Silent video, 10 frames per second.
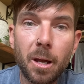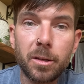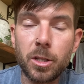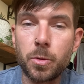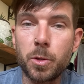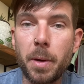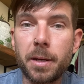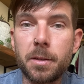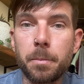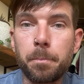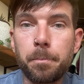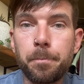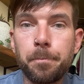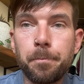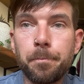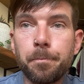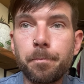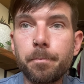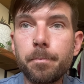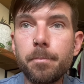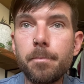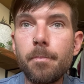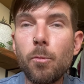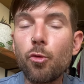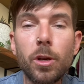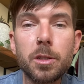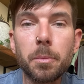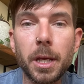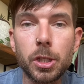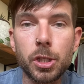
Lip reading: disrespects them, treats them like